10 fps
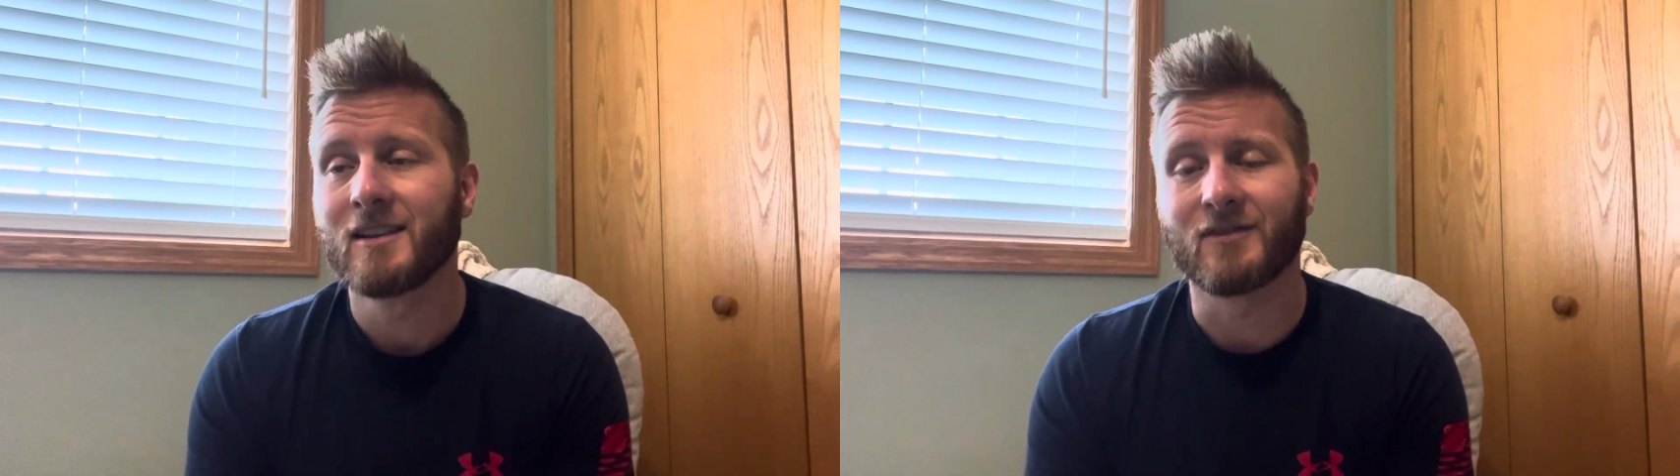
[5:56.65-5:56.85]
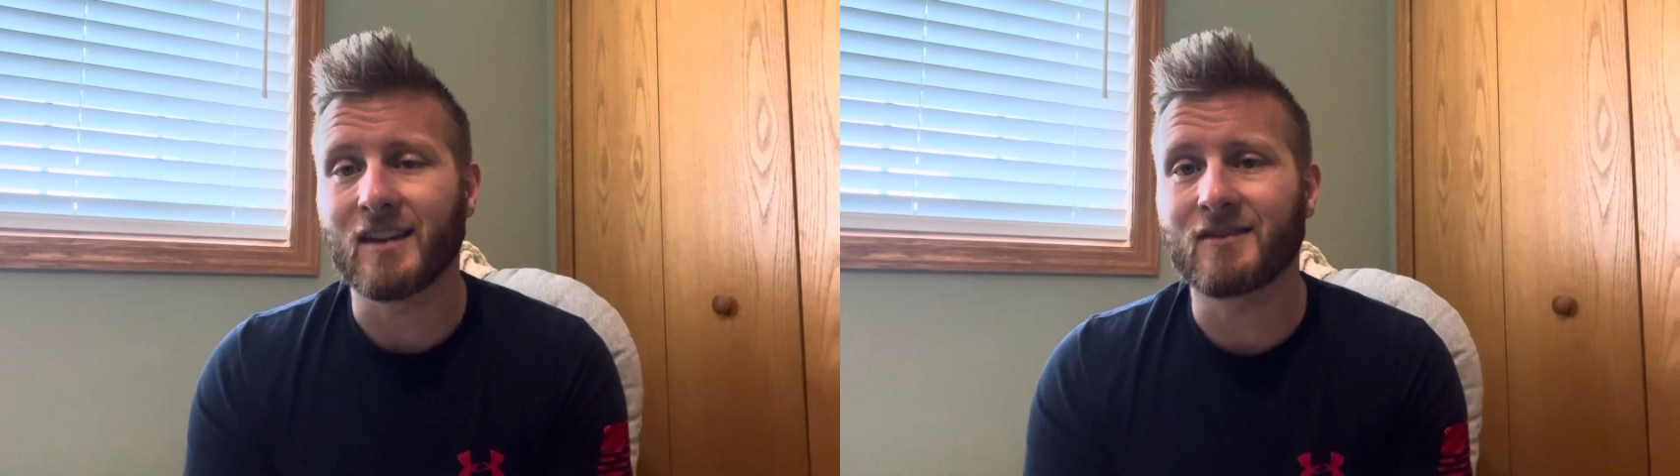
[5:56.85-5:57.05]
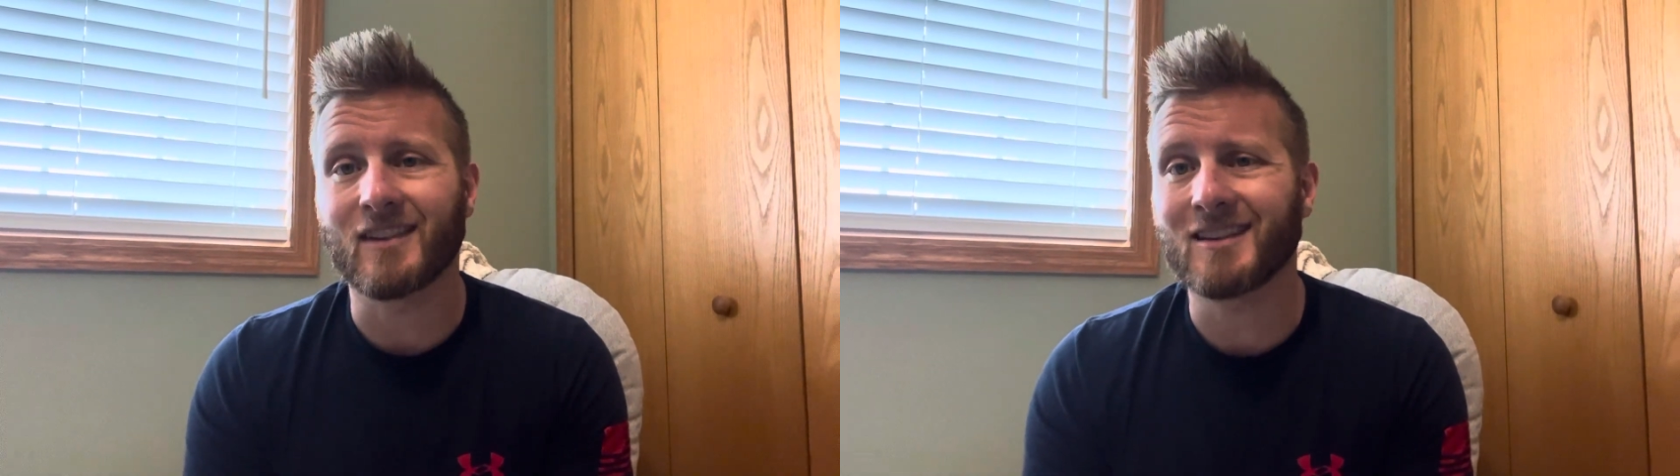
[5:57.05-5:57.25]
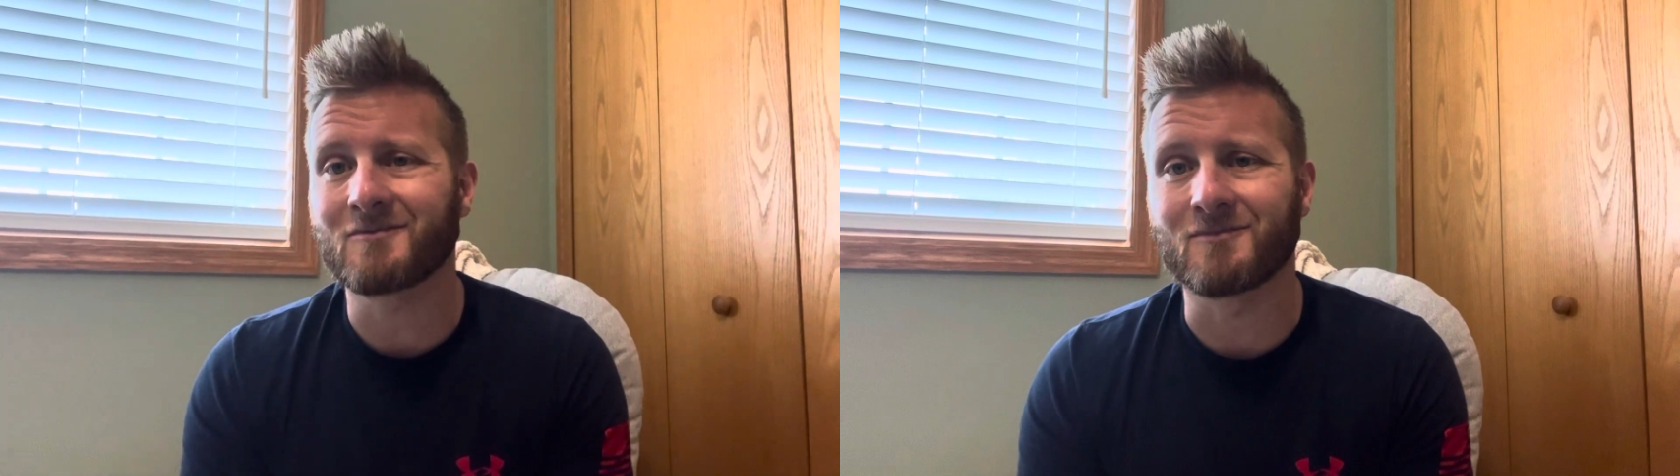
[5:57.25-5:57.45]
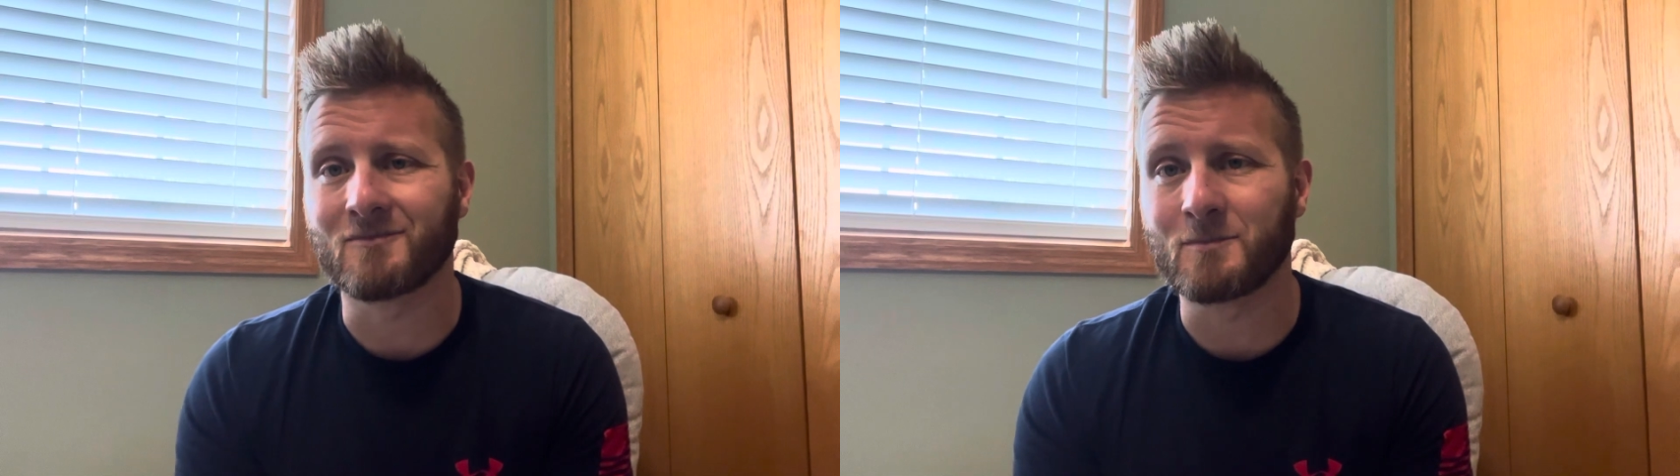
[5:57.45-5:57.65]
They
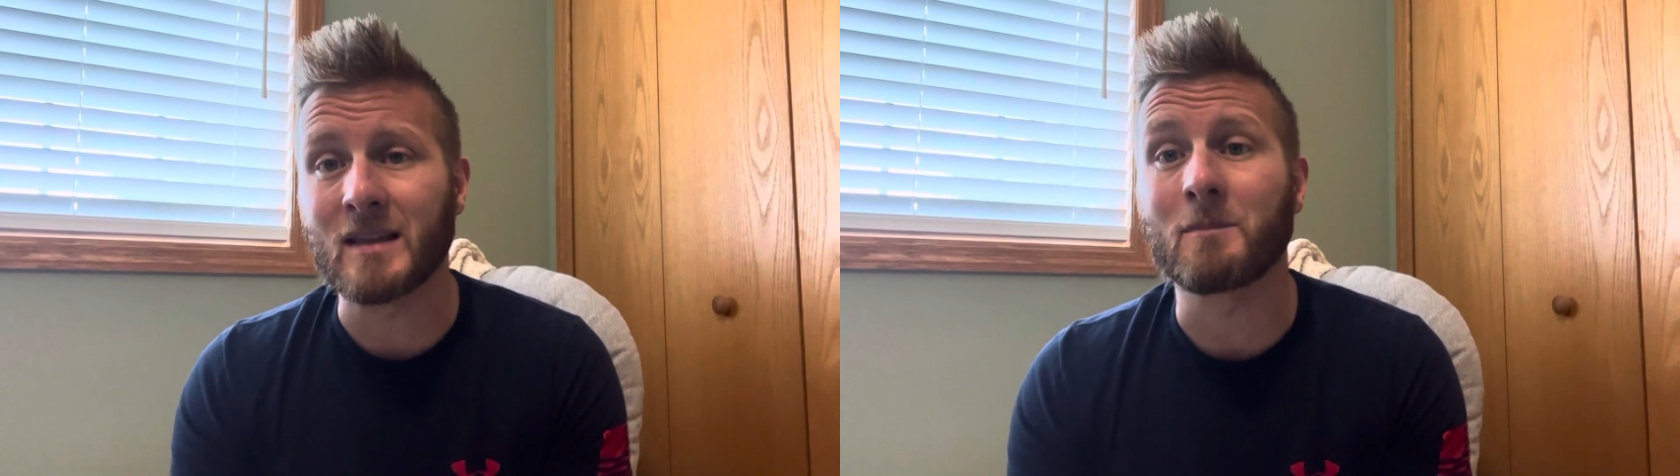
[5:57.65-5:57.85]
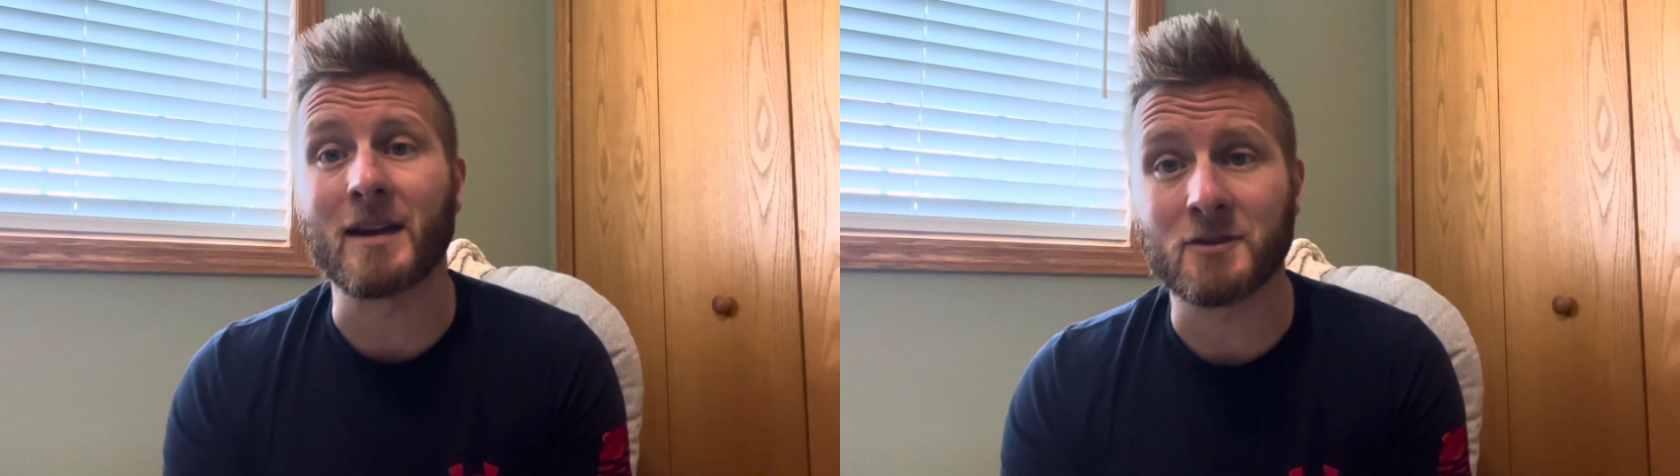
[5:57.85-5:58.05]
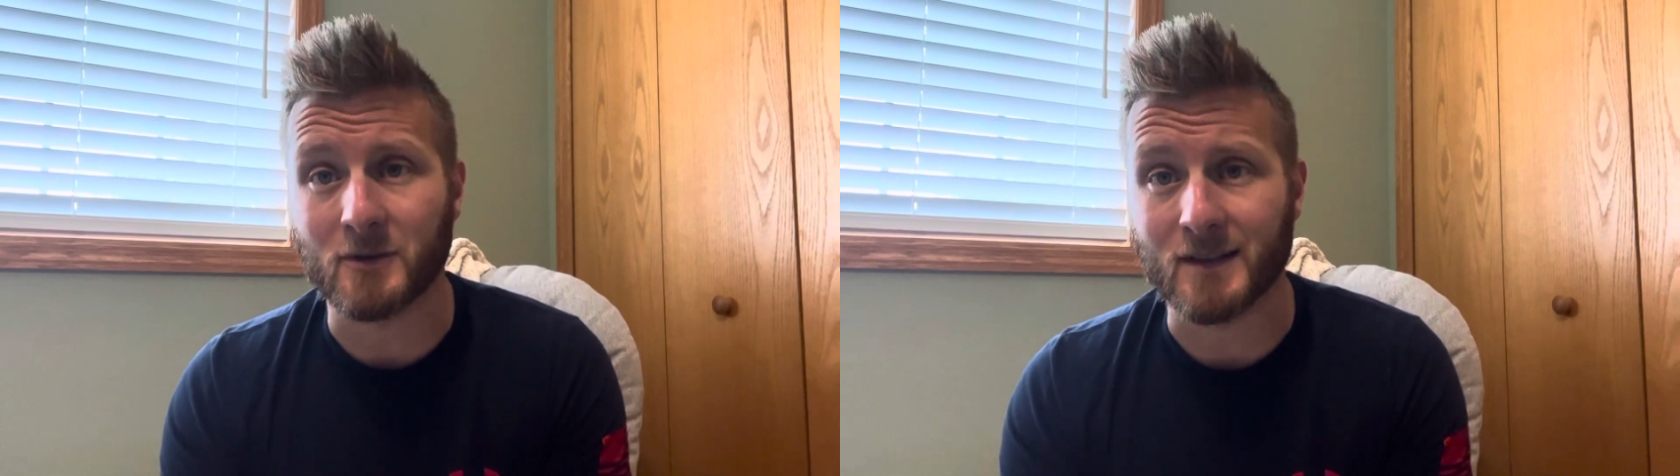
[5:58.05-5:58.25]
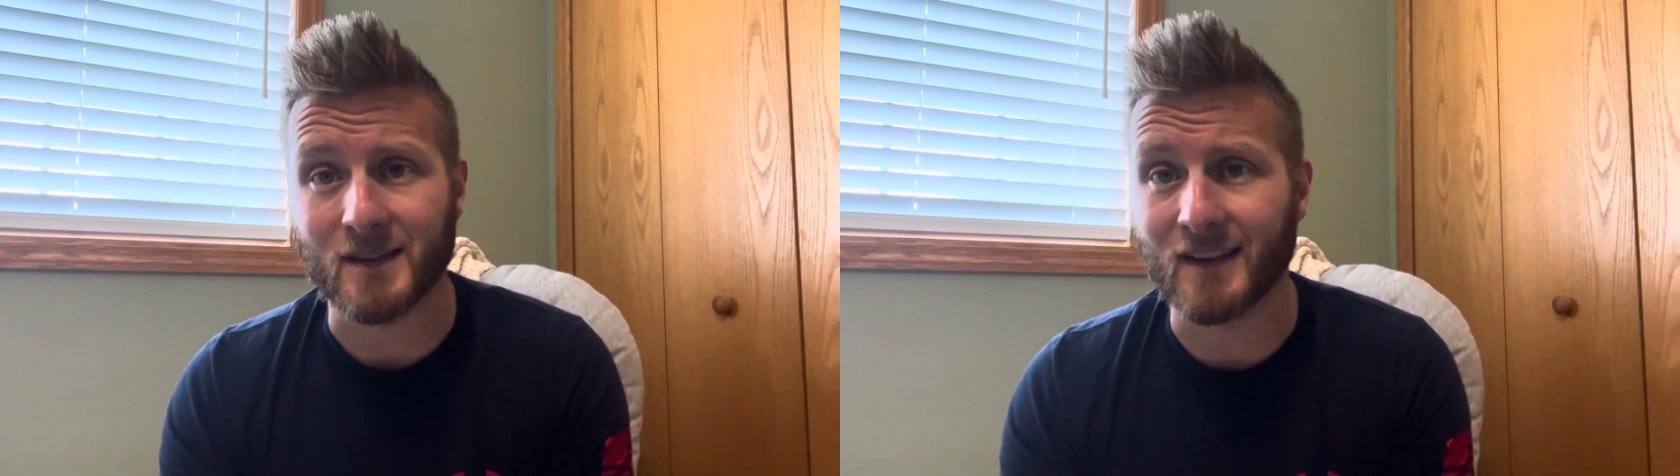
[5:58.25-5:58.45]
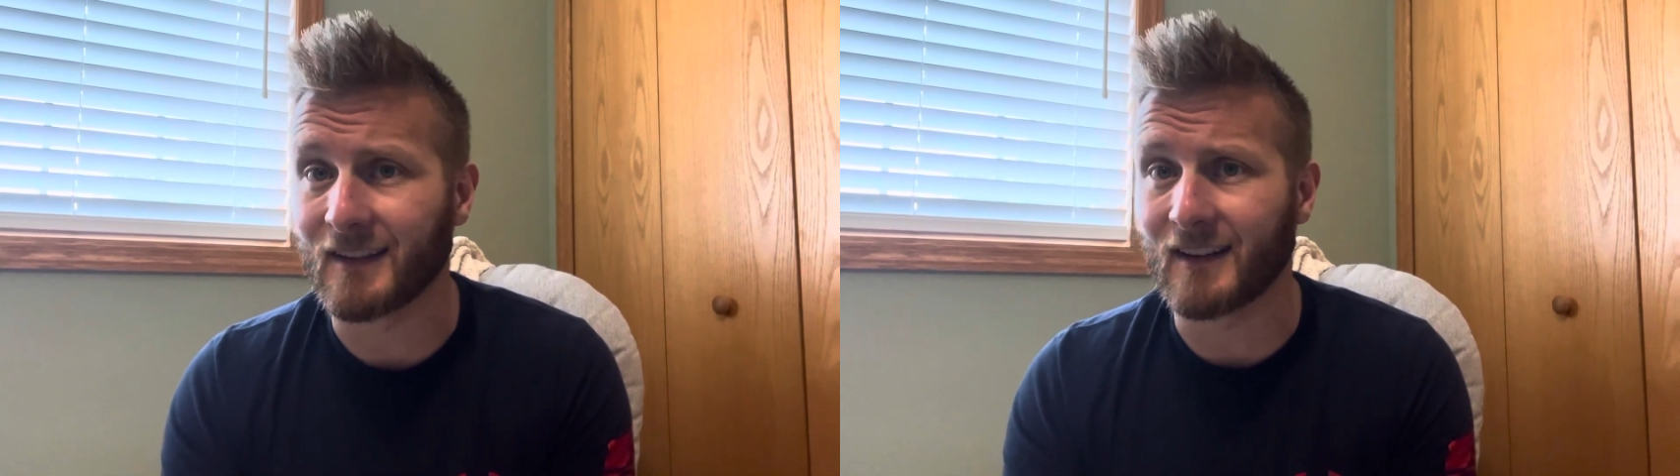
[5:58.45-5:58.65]
could be the Patriots,
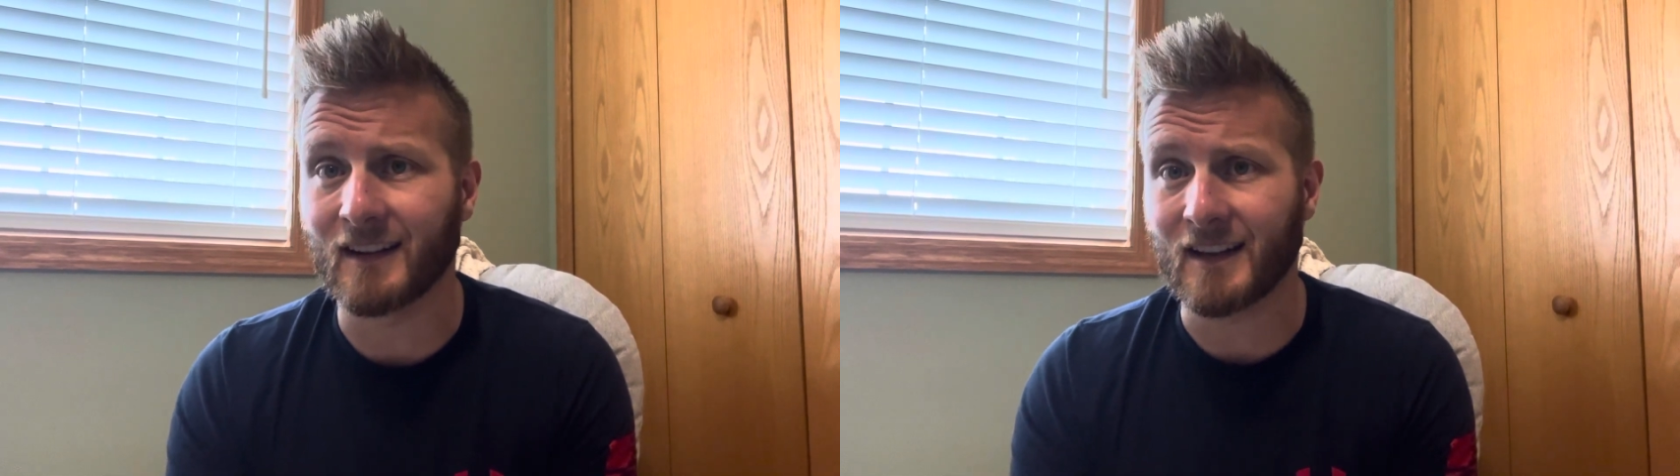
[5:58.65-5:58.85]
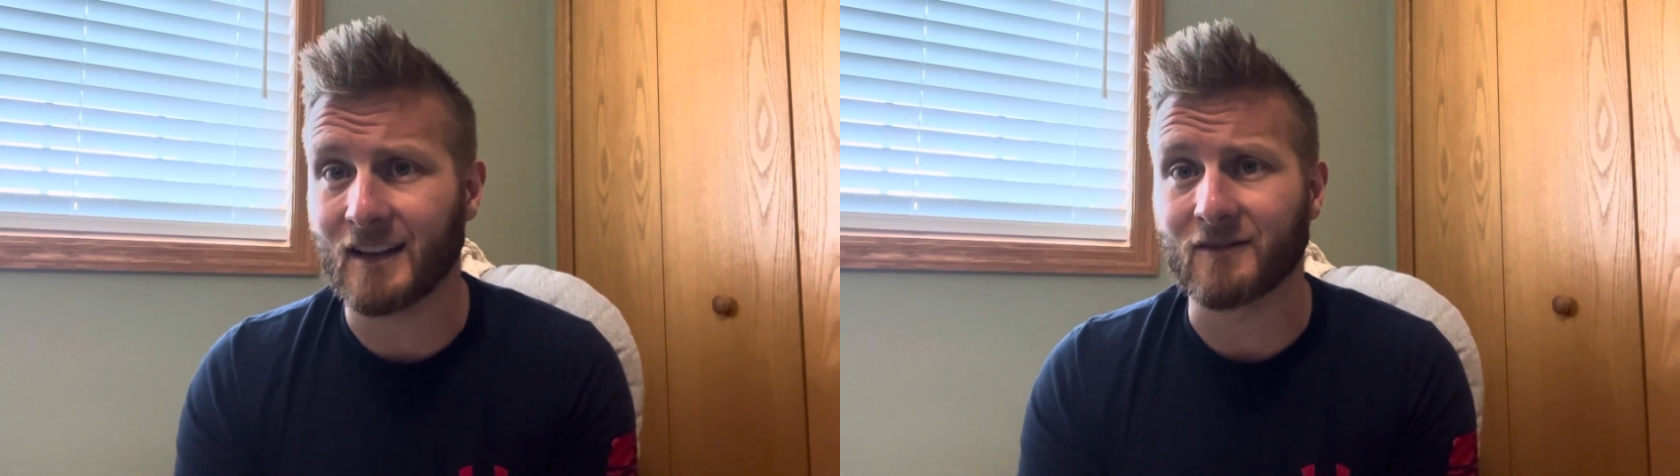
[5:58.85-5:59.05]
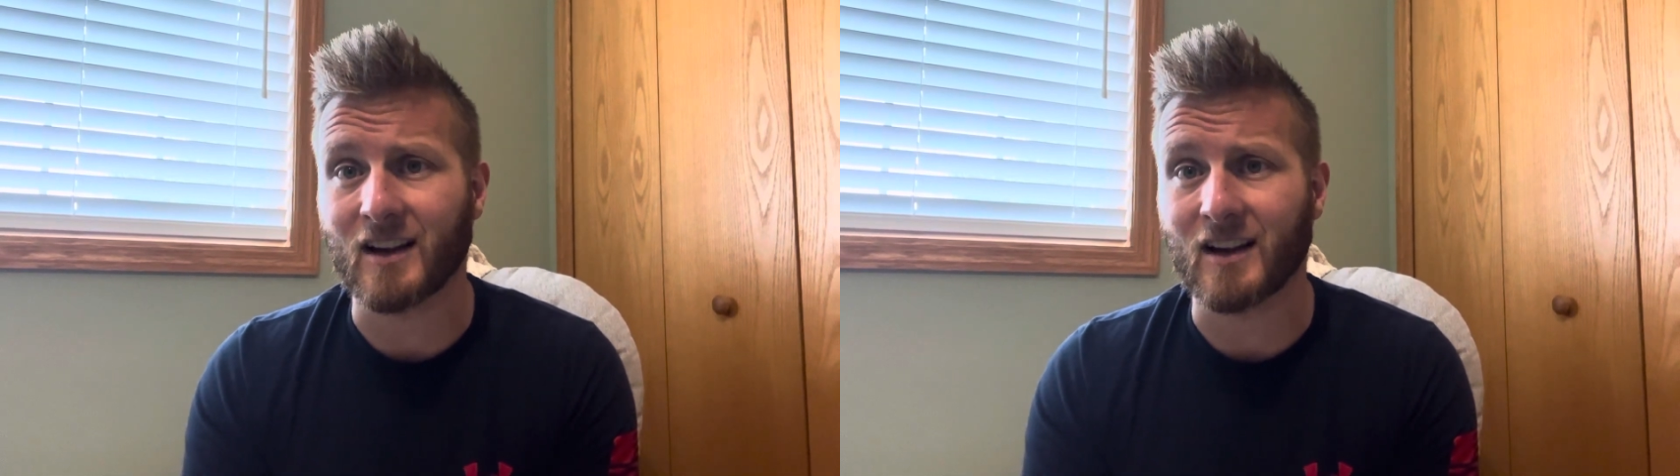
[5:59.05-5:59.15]
and again,